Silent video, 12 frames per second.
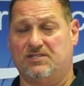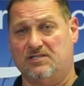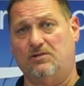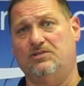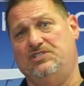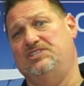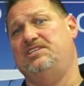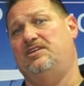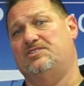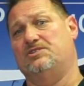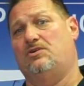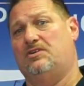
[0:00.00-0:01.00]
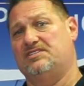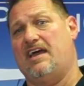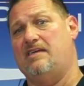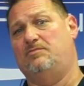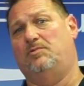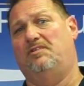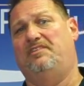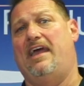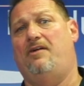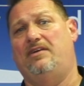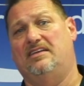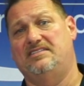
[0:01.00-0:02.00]
So as long as your Sigma socket's capable of
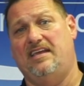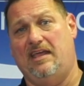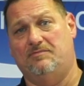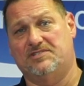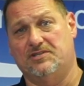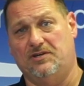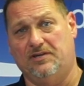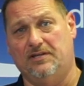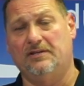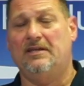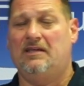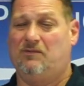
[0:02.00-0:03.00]
carrying a 10 amp circuit,